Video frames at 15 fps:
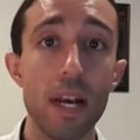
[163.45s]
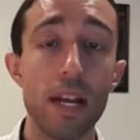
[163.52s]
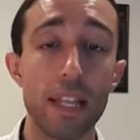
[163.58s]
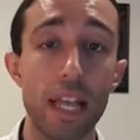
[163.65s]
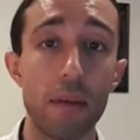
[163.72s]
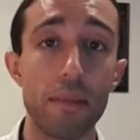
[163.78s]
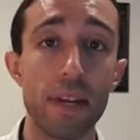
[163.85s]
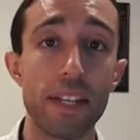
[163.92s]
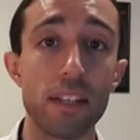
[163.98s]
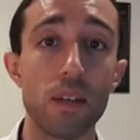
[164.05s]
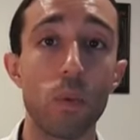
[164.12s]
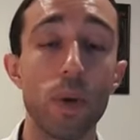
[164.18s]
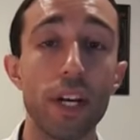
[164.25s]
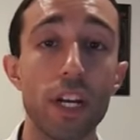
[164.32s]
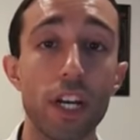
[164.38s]
that means that
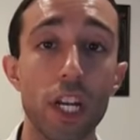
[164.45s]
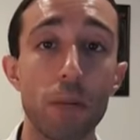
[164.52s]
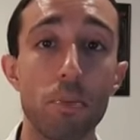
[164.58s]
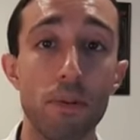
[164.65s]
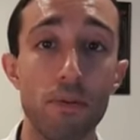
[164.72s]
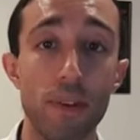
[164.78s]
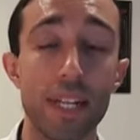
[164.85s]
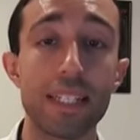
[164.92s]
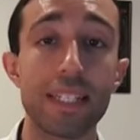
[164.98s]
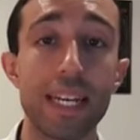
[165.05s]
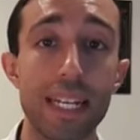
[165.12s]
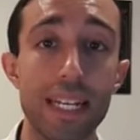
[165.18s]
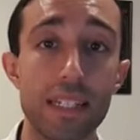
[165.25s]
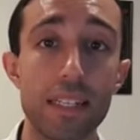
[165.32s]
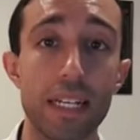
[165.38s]
we're going to prevent
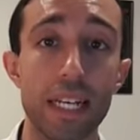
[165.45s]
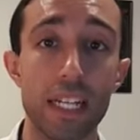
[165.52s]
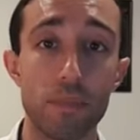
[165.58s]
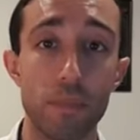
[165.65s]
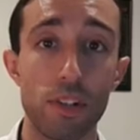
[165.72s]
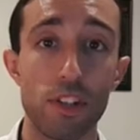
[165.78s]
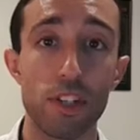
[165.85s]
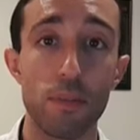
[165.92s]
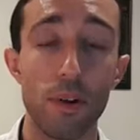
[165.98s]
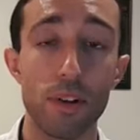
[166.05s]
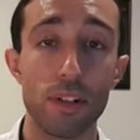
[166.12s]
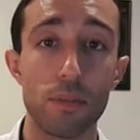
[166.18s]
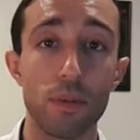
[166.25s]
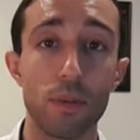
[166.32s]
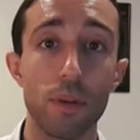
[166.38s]
getting sick as much as
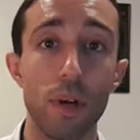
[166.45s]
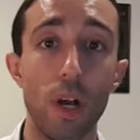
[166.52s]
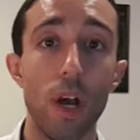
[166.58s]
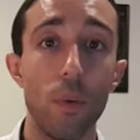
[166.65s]
possible,